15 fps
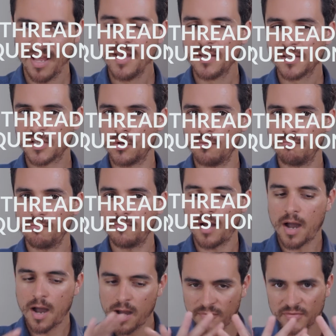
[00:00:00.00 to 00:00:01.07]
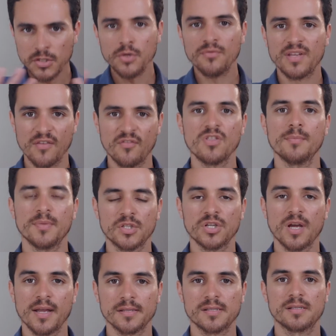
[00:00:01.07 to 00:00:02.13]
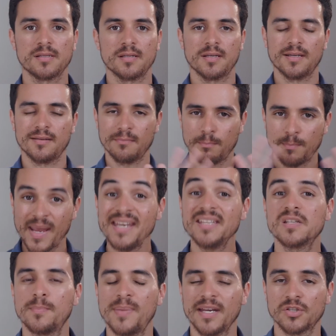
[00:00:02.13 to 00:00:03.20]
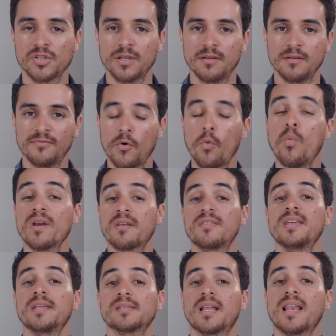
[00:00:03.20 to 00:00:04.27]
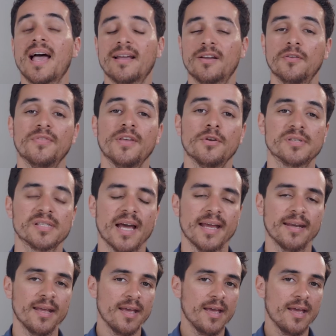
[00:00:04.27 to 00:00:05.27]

So after you've given them a chance to paint a picture for what things are like on their side,